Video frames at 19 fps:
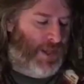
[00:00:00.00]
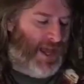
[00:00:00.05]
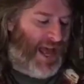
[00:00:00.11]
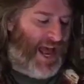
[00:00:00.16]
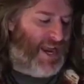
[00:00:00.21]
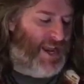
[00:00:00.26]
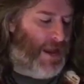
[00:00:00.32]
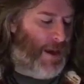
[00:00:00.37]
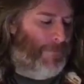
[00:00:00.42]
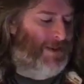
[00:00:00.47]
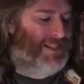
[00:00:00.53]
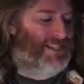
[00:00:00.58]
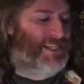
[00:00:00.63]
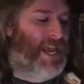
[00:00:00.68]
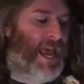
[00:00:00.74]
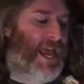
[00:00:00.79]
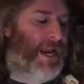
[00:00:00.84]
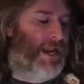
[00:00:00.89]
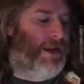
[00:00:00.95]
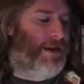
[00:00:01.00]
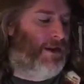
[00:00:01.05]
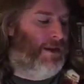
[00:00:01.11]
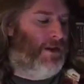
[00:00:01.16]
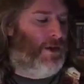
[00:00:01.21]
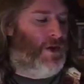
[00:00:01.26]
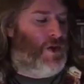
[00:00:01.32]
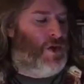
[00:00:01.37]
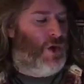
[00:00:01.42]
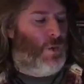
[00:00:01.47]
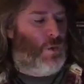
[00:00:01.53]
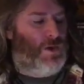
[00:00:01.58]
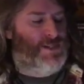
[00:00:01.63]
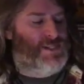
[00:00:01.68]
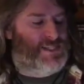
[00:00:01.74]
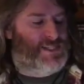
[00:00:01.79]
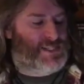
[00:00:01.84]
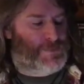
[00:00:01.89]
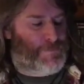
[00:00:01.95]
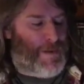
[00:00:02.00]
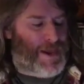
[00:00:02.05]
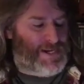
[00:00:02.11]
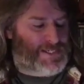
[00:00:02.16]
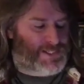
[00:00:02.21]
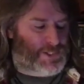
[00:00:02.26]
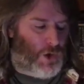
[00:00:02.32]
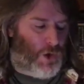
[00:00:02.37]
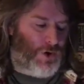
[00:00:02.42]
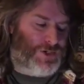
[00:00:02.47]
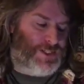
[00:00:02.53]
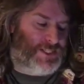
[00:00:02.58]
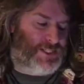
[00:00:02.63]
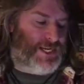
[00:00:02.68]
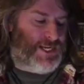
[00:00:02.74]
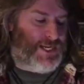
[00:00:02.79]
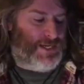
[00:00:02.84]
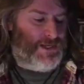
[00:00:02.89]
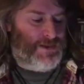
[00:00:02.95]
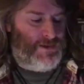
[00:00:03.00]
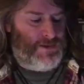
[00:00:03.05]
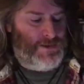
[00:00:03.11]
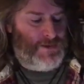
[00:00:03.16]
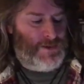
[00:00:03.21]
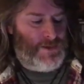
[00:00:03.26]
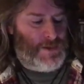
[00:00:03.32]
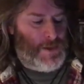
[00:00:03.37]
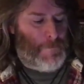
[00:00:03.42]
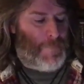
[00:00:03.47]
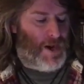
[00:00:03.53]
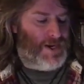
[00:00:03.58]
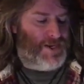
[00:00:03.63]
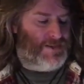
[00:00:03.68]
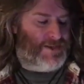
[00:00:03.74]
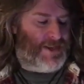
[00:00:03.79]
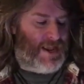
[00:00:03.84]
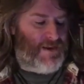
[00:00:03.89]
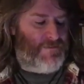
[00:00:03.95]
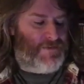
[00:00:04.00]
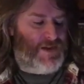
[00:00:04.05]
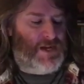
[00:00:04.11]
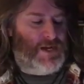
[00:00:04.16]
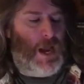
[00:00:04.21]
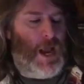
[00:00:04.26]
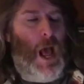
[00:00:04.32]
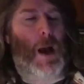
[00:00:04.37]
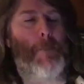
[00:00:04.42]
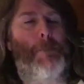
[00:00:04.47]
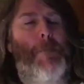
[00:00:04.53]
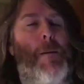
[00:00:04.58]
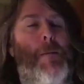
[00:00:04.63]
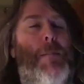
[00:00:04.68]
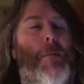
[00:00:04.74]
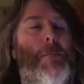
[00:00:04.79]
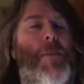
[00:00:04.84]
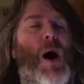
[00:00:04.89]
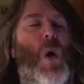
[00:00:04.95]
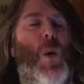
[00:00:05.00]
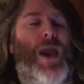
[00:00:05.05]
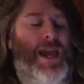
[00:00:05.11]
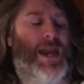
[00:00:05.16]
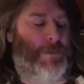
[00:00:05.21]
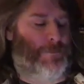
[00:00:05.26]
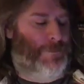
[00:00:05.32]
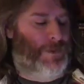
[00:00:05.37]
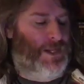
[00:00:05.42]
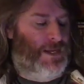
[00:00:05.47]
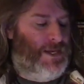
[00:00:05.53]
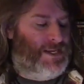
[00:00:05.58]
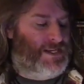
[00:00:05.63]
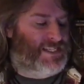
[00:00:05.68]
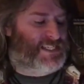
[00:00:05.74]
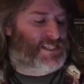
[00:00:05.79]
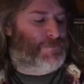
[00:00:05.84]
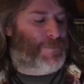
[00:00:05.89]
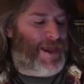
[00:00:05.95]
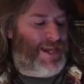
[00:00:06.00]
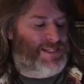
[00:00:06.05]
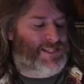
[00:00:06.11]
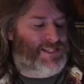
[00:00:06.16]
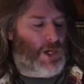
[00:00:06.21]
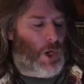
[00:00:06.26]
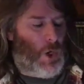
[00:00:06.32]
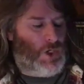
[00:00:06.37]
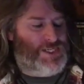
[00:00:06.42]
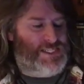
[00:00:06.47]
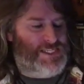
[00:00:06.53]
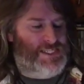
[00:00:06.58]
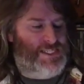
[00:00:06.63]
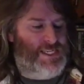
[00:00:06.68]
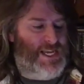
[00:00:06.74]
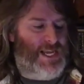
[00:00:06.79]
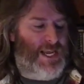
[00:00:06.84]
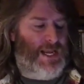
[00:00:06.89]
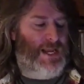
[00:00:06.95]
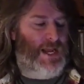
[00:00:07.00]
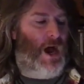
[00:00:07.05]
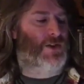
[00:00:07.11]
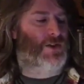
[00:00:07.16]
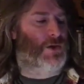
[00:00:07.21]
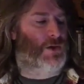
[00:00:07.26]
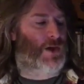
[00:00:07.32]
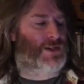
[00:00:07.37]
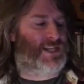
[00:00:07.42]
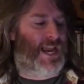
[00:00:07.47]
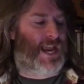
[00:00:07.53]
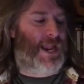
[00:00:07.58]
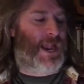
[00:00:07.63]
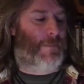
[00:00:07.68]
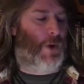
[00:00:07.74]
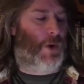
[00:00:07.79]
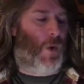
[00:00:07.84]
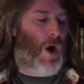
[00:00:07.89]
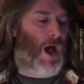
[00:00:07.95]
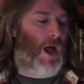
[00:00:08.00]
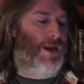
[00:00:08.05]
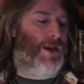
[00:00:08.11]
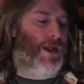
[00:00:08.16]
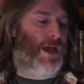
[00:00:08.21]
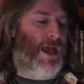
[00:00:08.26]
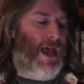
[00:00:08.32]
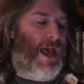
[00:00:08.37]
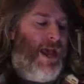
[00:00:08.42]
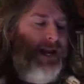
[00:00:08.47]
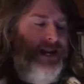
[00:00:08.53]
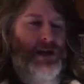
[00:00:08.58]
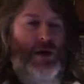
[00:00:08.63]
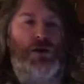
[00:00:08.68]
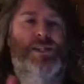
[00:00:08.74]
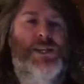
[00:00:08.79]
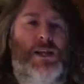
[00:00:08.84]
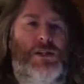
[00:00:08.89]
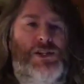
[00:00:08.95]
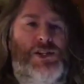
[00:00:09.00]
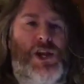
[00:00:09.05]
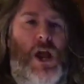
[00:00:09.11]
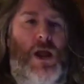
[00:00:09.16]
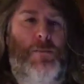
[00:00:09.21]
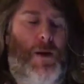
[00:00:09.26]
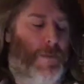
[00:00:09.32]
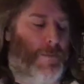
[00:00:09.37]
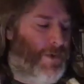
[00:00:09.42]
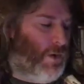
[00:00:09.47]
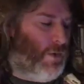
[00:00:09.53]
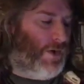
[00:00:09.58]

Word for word: And number 10 was Space Oddity by David Bowie. Space Oddity. I'll do those again. Number 1, Ain't No Sunshine by Bill